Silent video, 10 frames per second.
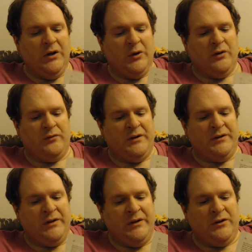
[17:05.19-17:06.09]
or of
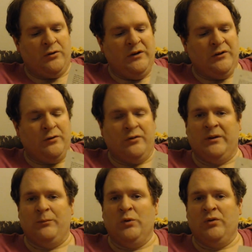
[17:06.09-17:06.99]
unclean creatures
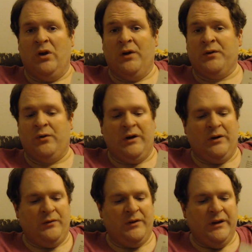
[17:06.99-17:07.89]
that move along the
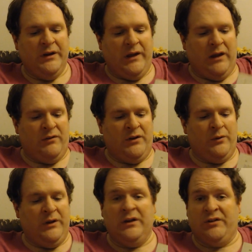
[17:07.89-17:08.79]
ground, even though
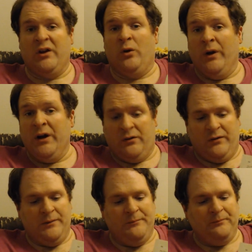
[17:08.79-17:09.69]
he is unaware of
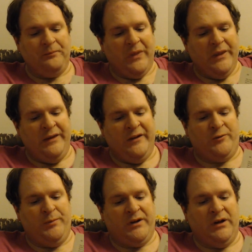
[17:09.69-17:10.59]
it, he
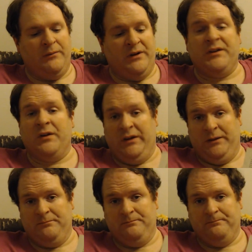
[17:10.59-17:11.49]
has become
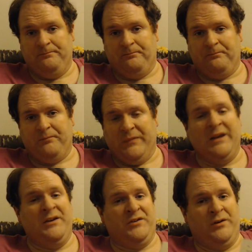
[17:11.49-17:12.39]
unclean
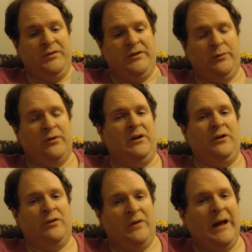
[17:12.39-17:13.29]
and is guilty. We're going to
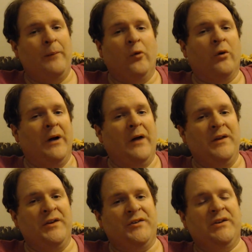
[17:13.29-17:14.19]
hear a lot more about
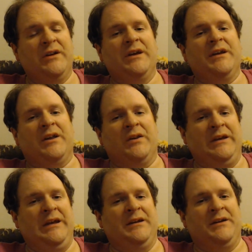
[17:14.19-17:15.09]
this
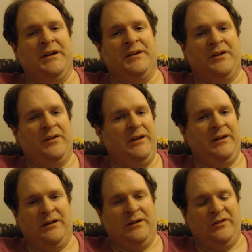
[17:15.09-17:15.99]
clean and unclean
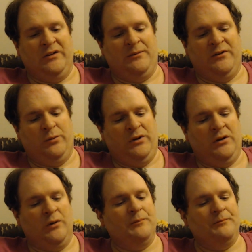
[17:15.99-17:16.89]
concept as we go.